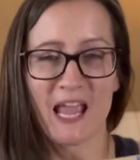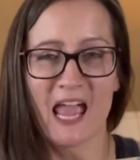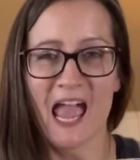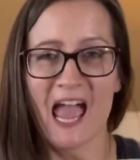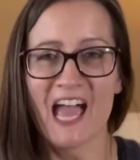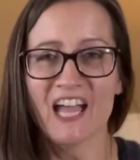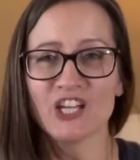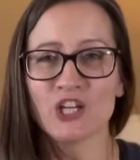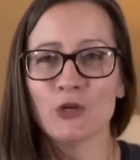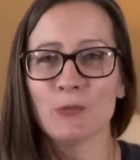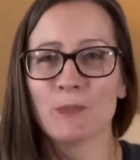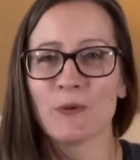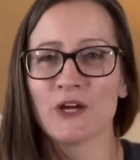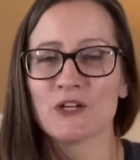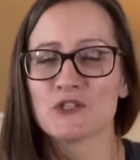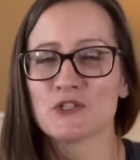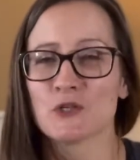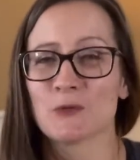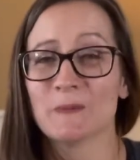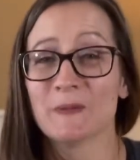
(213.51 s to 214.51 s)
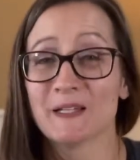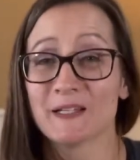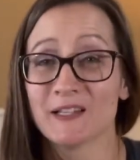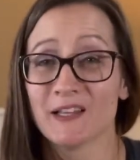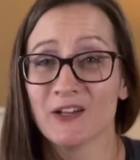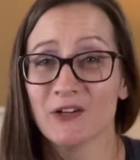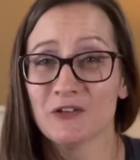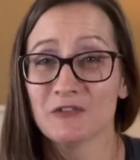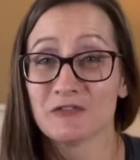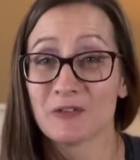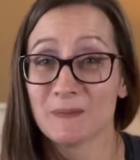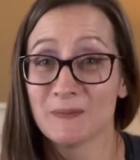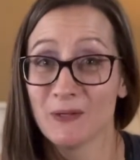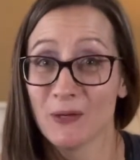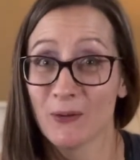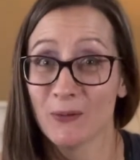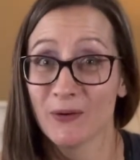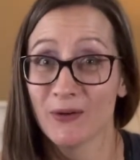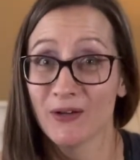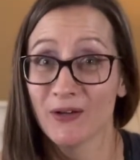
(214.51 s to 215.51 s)
Acupressure Pillow from
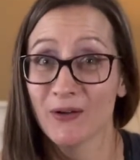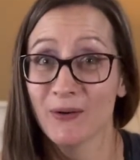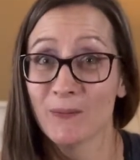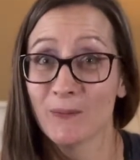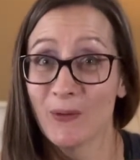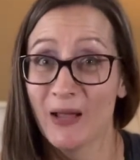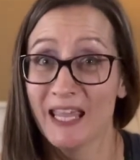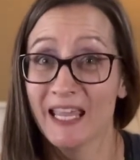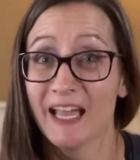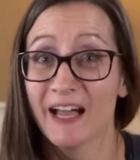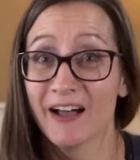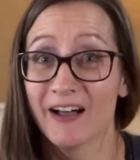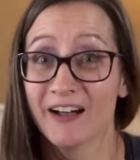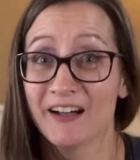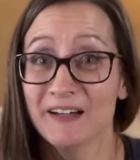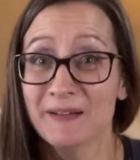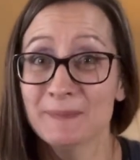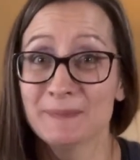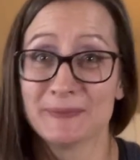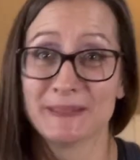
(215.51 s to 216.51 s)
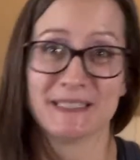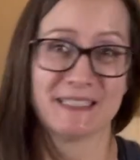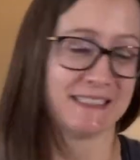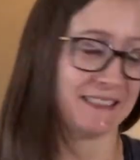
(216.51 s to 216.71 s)
Yoga Wake Up.